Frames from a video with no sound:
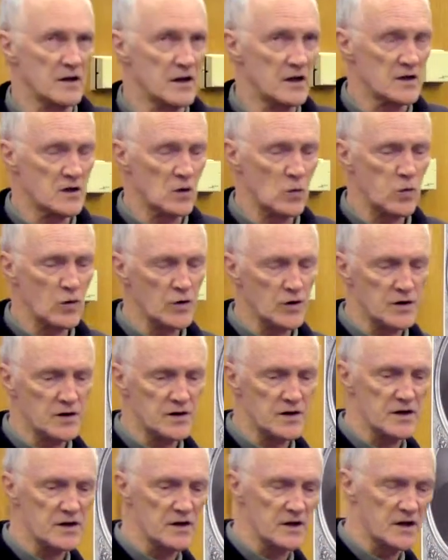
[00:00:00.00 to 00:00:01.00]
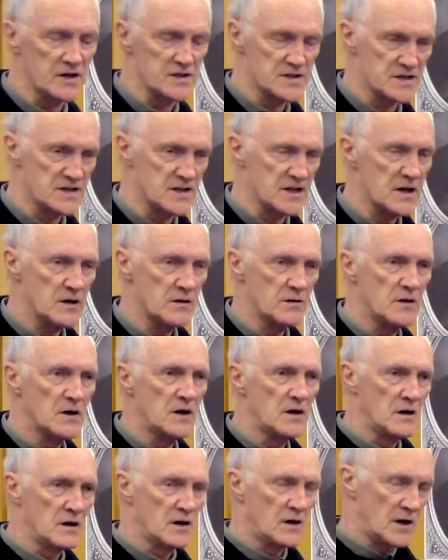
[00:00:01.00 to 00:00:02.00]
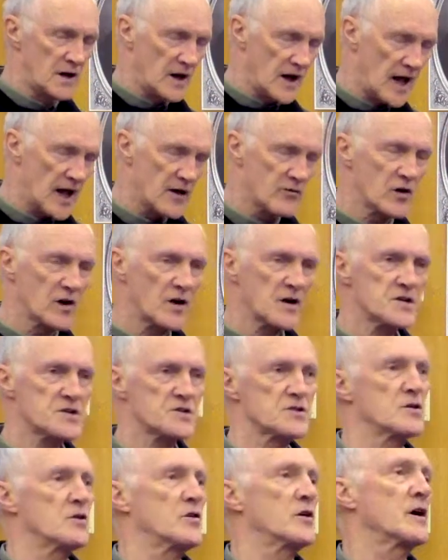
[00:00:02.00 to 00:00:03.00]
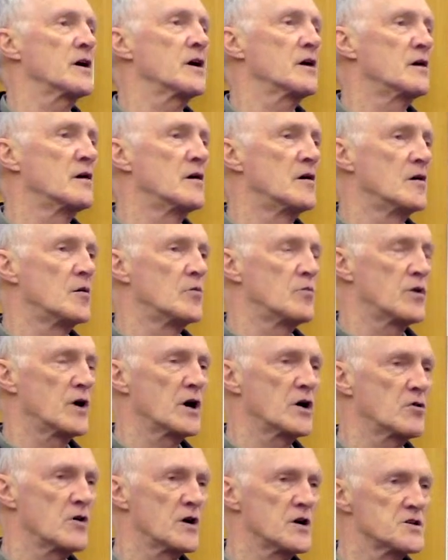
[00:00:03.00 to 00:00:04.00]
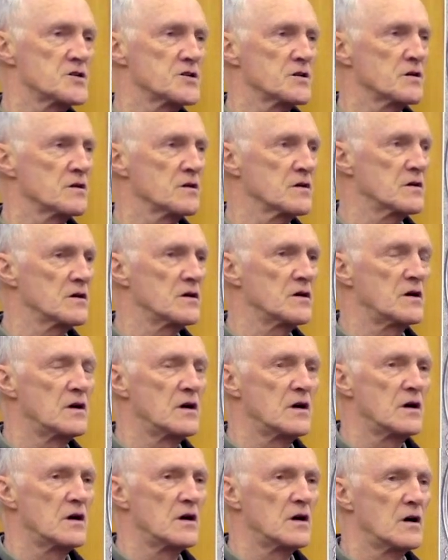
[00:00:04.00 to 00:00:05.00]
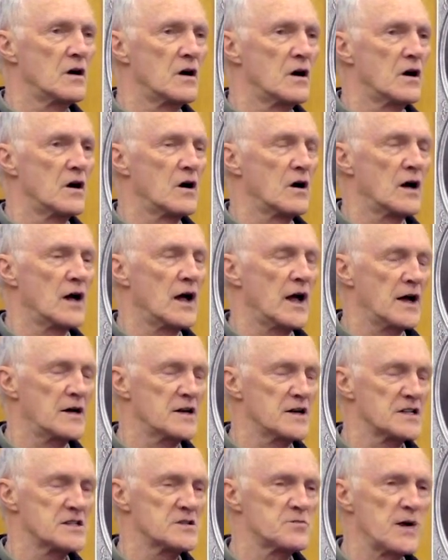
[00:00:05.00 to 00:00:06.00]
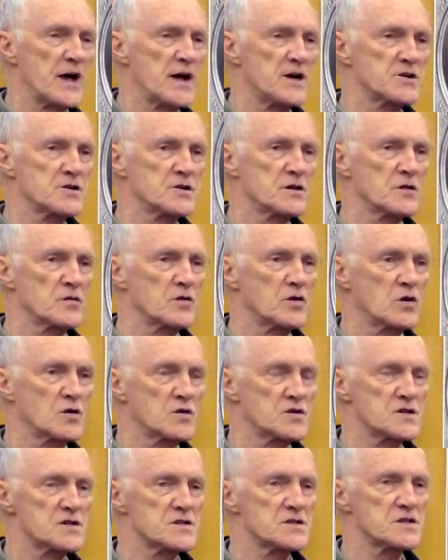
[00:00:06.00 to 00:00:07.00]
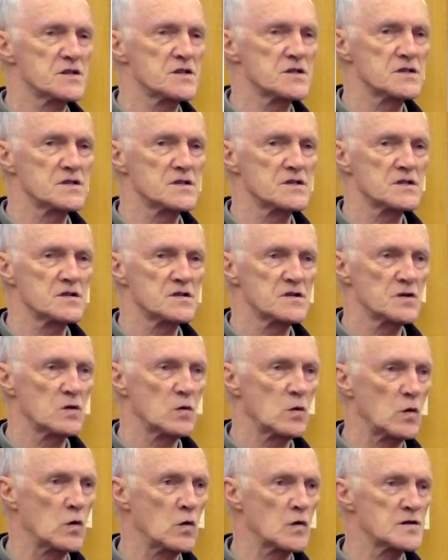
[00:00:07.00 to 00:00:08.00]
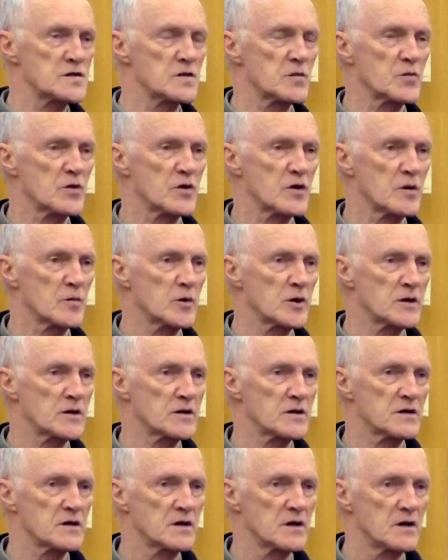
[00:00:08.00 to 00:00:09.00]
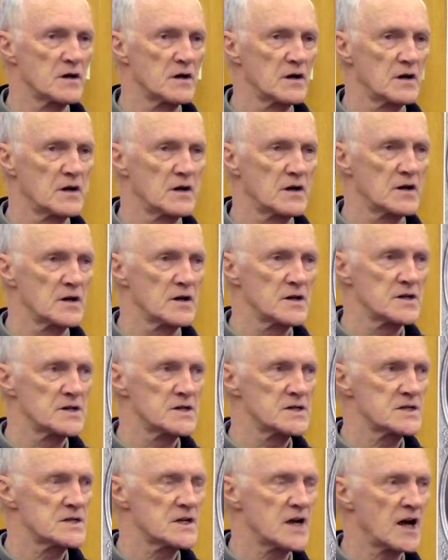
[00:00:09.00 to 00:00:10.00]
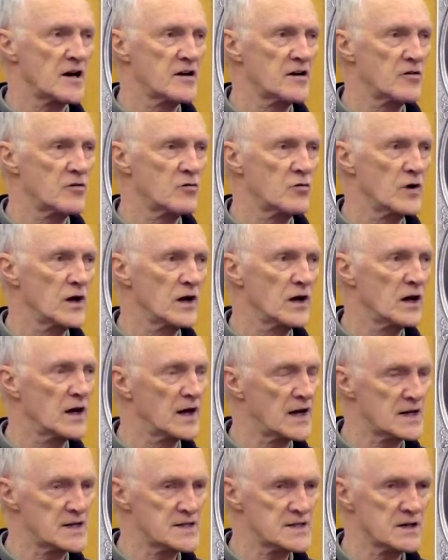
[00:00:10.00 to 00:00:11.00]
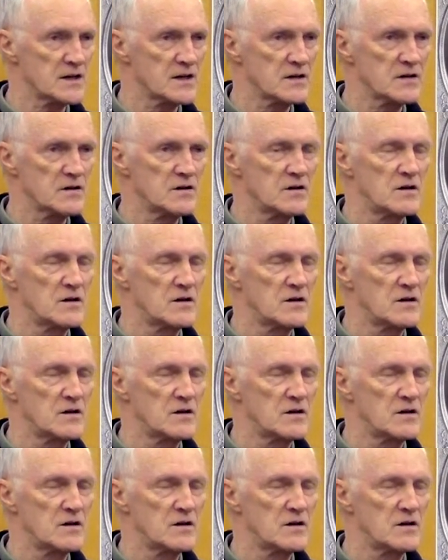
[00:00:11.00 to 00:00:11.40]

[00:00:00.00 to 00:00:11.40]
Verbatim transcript: in the word, is the evolutionary progression and expansion of consciousness towards a permanent state of realizing,